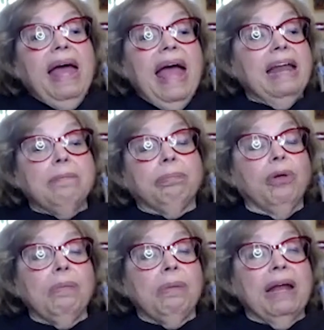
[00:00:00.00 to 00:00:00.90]
And
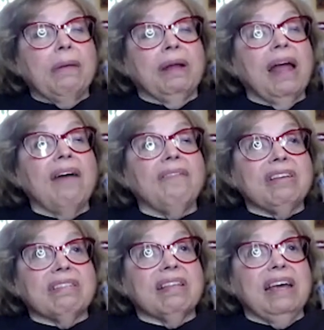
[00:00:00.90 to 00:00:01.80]
employment, I mean,
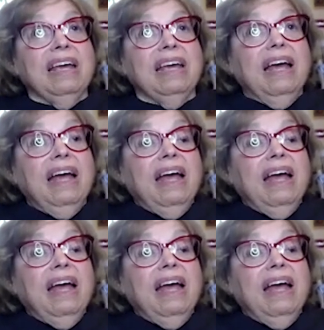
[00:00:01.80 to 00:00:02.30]
obviously,